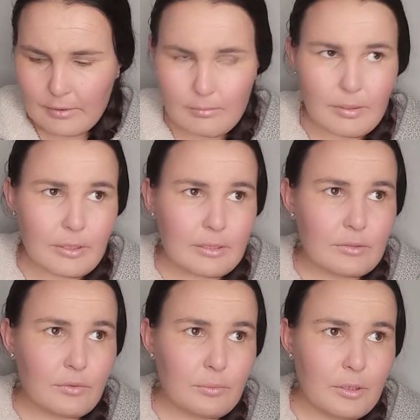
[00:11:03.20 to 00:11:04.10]
But that's
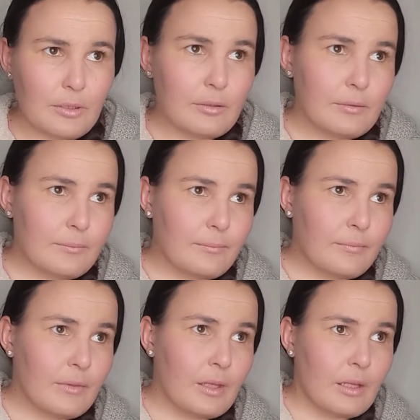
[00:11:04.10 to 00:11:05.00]
for me,
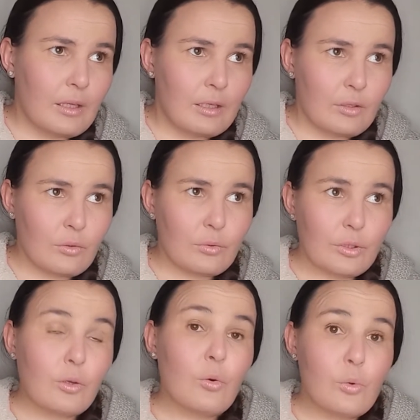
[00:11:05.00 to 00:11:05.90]
or
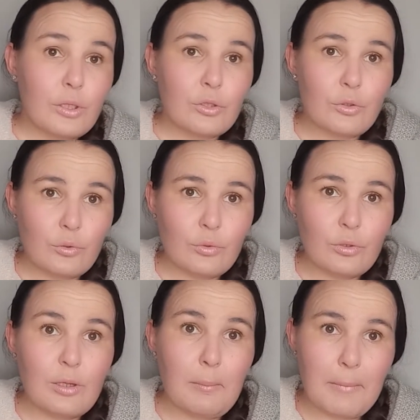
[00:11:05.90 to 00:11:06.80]
according to
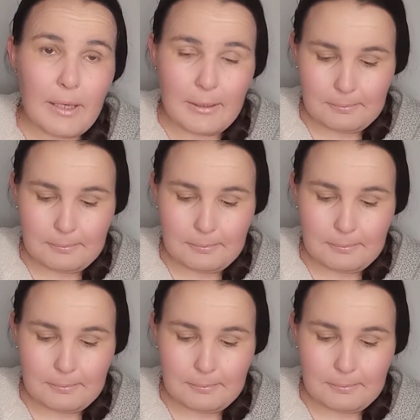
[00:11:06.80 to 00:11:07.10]
me.